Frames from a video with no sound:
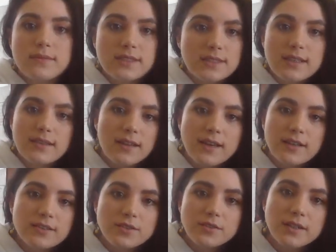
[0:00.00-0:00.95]
sit
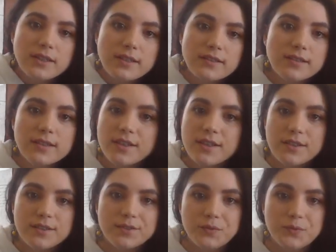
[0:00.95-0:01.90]
there doing
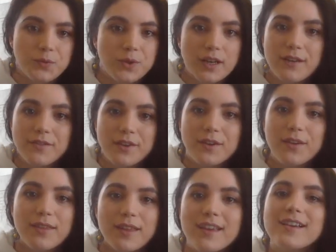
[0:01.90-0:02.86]
whatever you
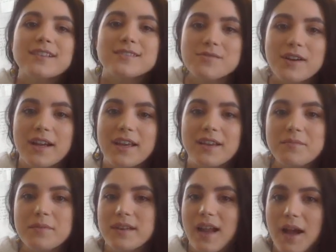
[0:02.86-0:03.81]
think is
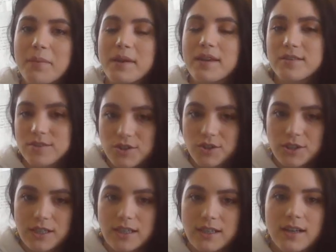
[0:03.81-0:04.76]
right, but not being
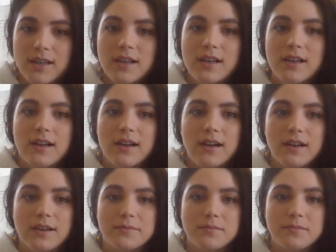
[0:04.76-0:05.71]
sure.
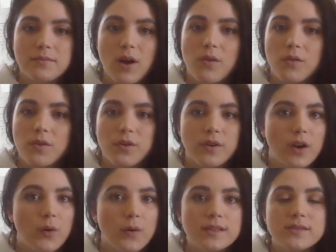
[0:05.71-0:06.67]
You
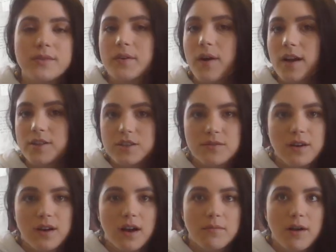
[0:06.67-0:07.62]
can always rewatch
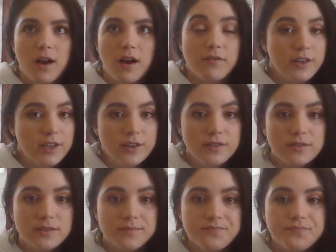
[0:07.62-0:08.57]
our
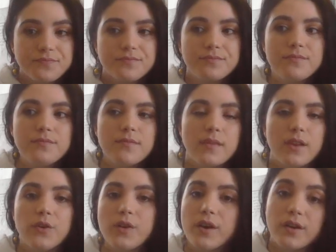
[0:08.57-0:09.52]
videos.
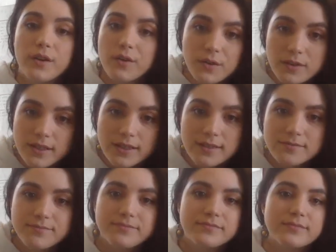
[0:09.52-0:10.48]
You can Google
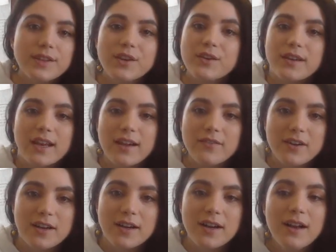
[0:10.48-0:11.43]
it. You can have
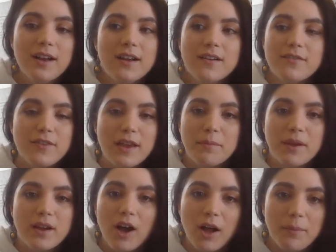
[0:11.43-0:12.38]
your
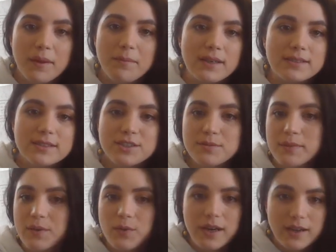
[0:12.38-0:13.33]
family call me, message
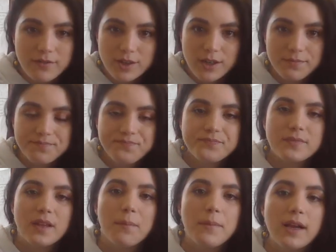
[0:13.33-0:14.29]
me, whatever.
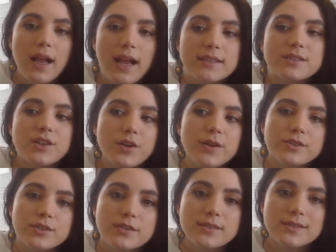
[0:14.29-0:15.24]
But ask your
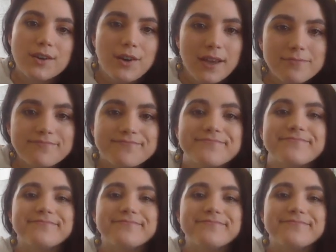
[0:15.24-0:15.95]
questions, okay?